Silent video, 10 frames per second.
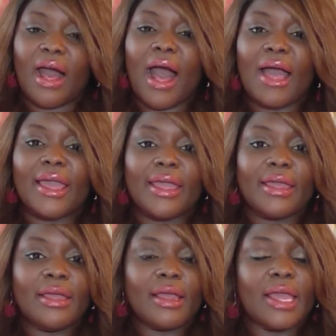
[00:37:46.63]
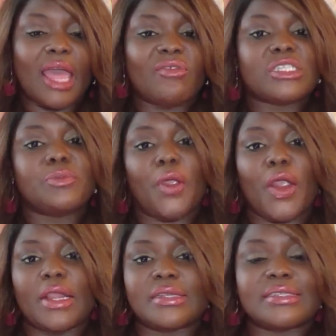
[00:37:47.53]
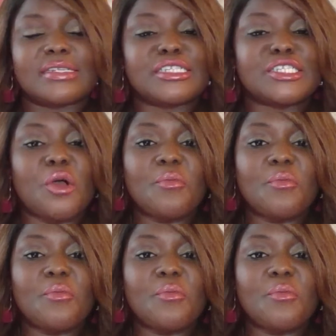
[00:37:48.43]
I have experienced so